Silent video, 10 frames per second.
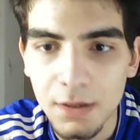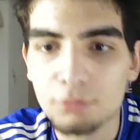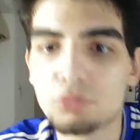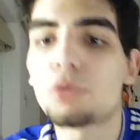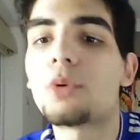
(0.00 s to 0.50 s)

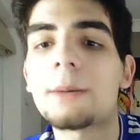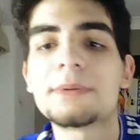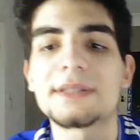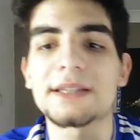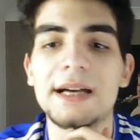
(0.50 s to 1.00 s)
What will happen
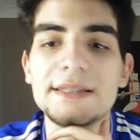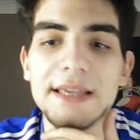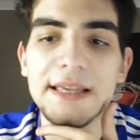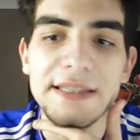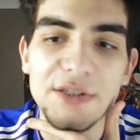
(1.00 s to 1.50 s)
to
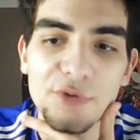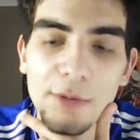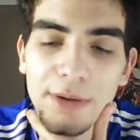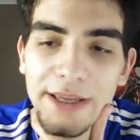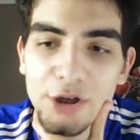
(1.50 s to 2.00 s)
Kante since we are
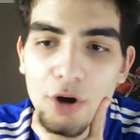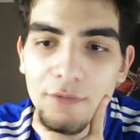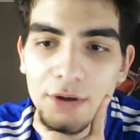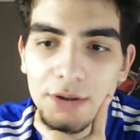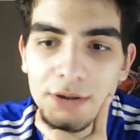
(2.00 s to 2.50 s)
playing
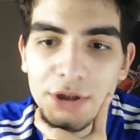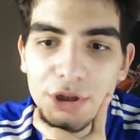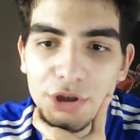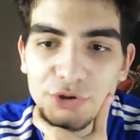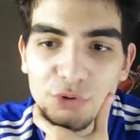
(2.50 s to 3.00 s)
Cover,
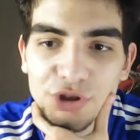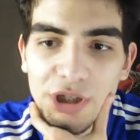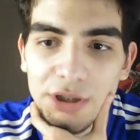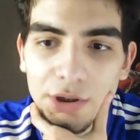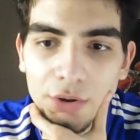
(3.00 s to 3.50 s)

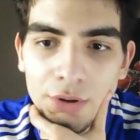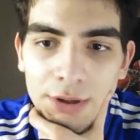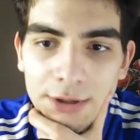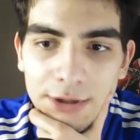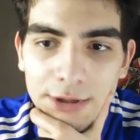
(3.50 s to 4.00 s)
Jorginho?
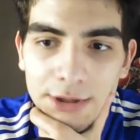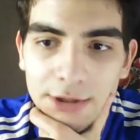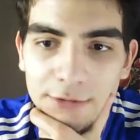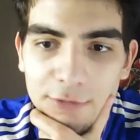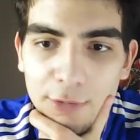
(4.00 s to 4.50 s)

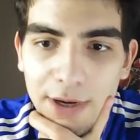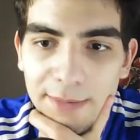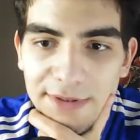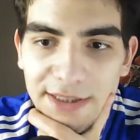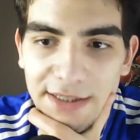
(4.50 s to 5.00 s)
What will
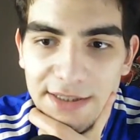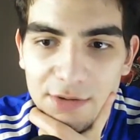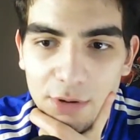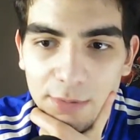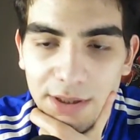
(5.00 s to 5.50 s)
happen to Kante since
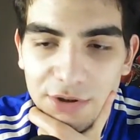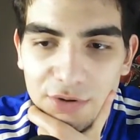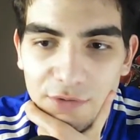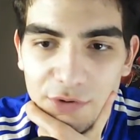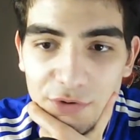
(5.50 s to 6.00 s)
we are playing
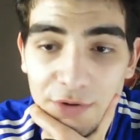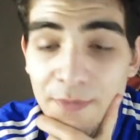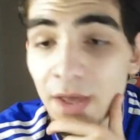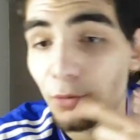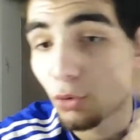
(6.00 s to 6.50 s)
Cover, Jorginho?
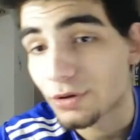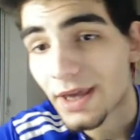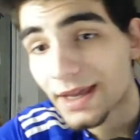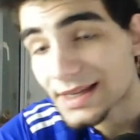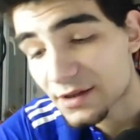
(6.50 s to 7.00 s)
Well,
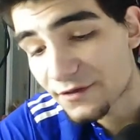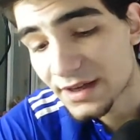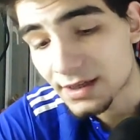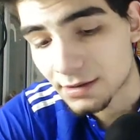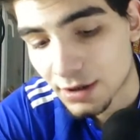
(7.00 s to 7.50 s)
yeah, that's the
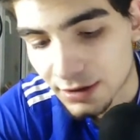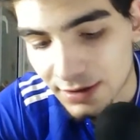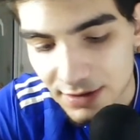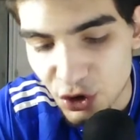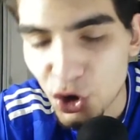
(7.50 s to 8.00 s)
thing. Look,
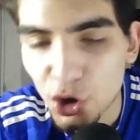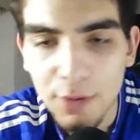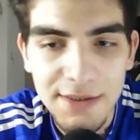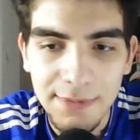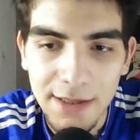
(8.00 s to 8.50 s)
Tuchel
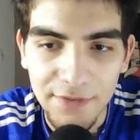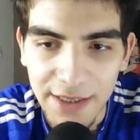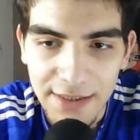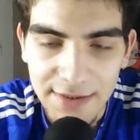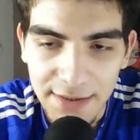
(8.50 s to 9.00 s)
has a plan for
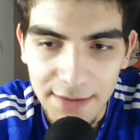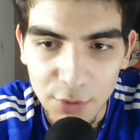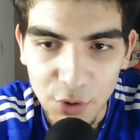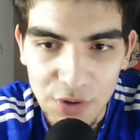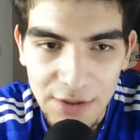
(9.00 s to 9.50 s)
Kante
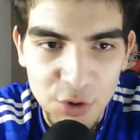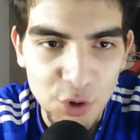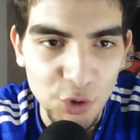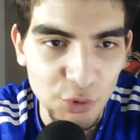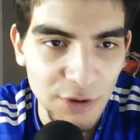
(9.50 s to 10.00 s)
because, like,
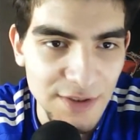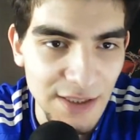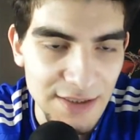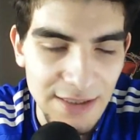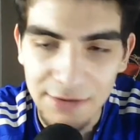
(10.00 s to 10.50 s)
Tuchel's already said
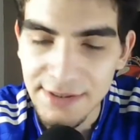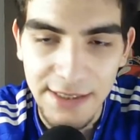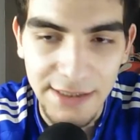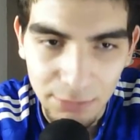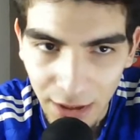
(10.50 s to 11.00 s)
he's an
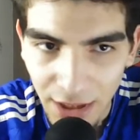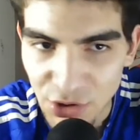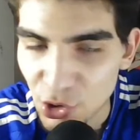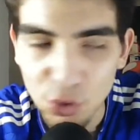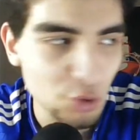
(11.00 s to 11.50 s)
outstanding player.
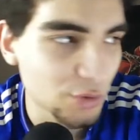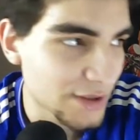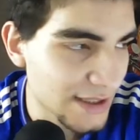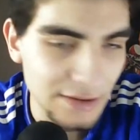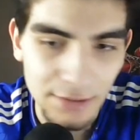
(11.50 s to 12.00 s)
Tuchel's already
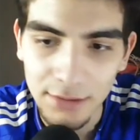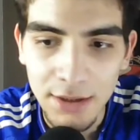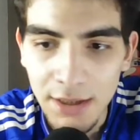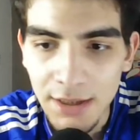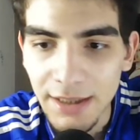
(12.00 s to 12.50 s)
said that
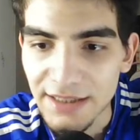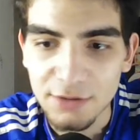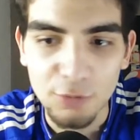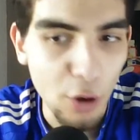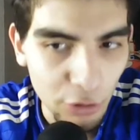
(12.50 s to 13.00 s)
he's a
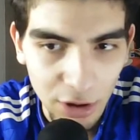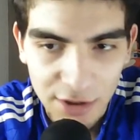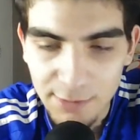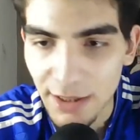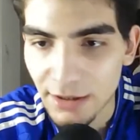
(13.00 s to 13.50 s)
world-class
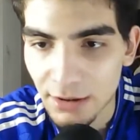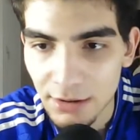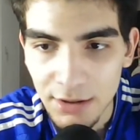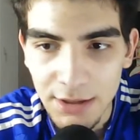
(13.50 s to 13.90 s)
player,